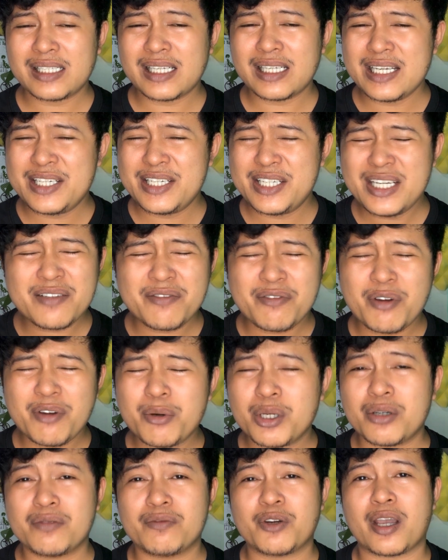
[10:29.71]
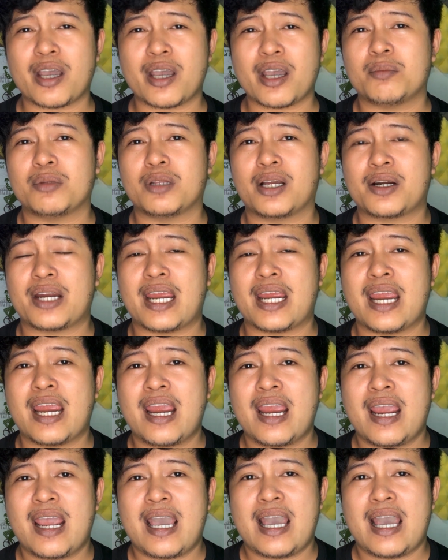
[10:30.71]
she has a very good vocabulary,
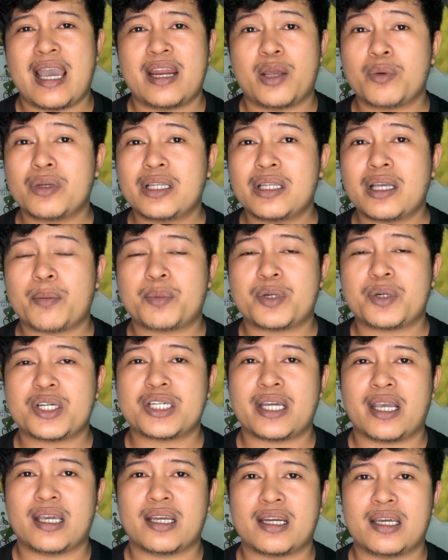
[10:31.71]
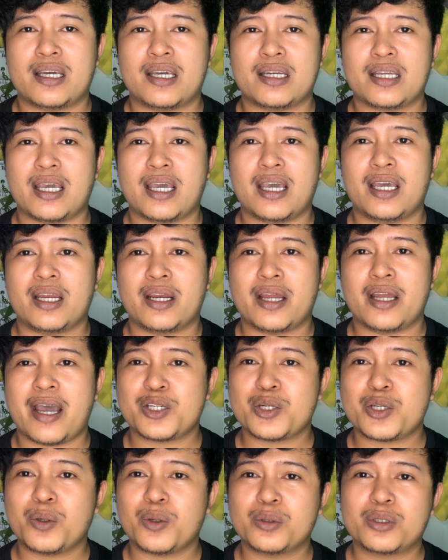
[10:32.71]
and I really appreciate it. And
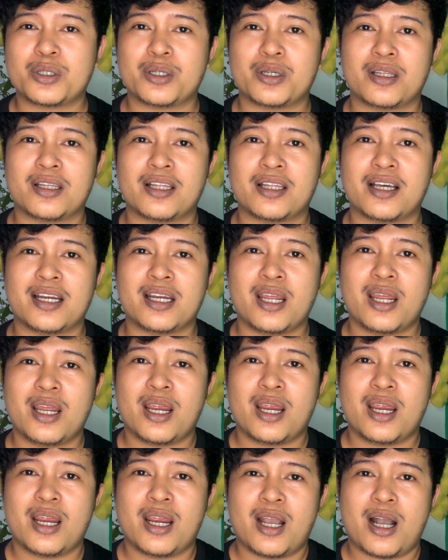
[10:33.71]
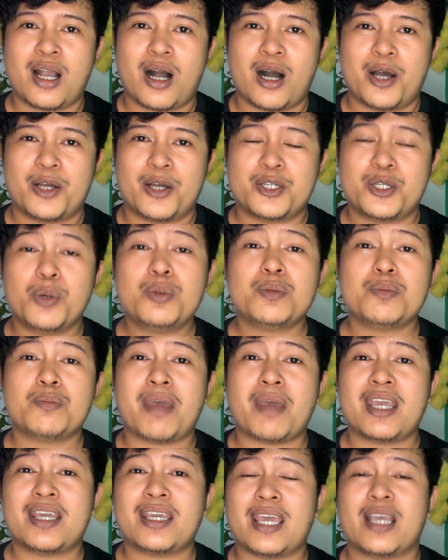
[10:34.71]
I told her that don't
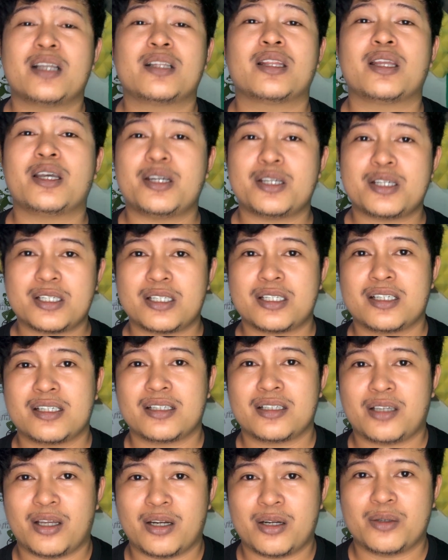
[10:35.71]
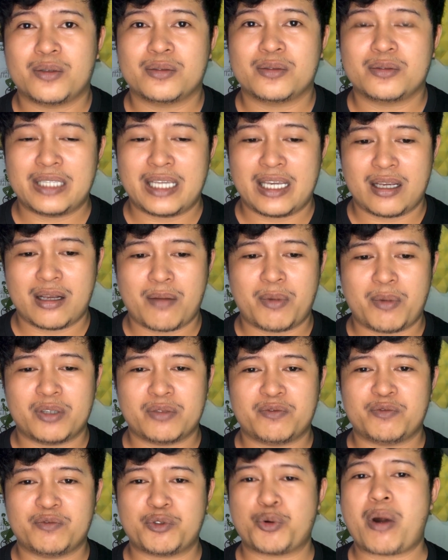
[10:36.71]
make English,
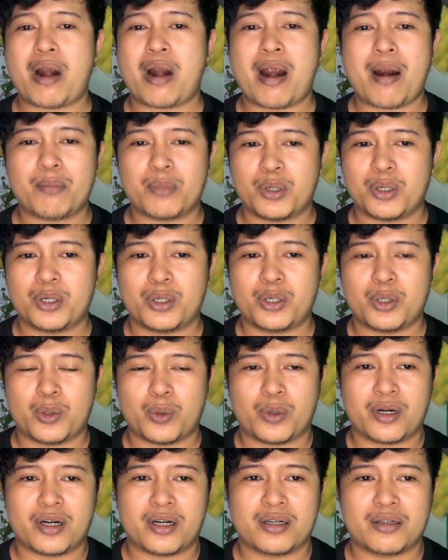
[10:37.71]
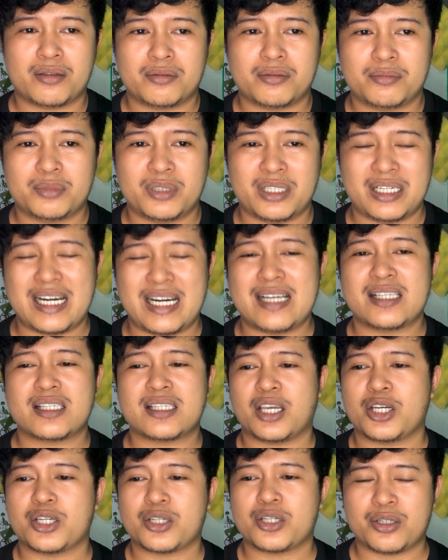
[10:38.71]
about grammar or
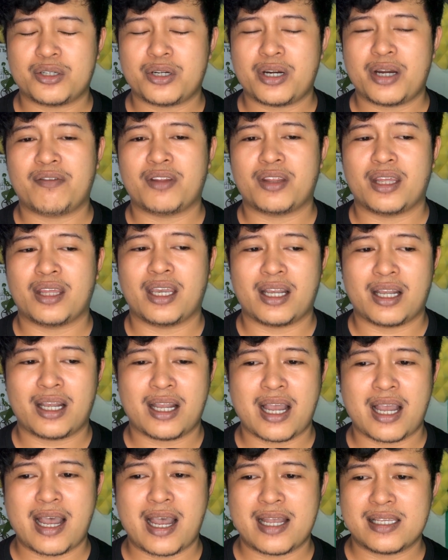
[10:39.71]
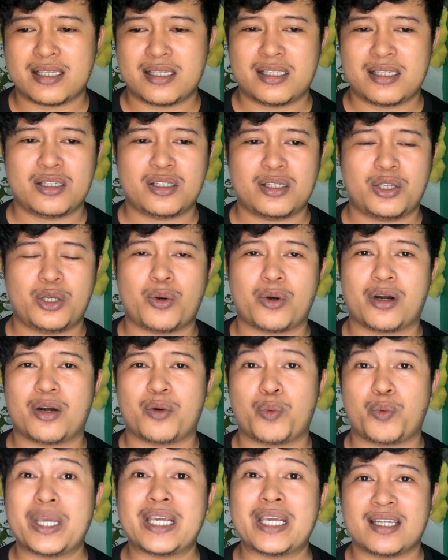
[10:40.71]
pronunciation or everything as
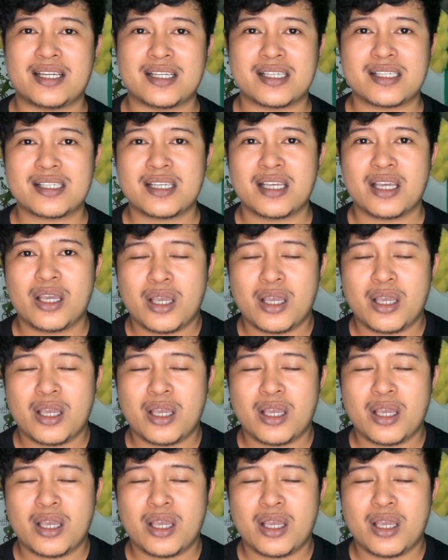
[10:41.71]
your weakness.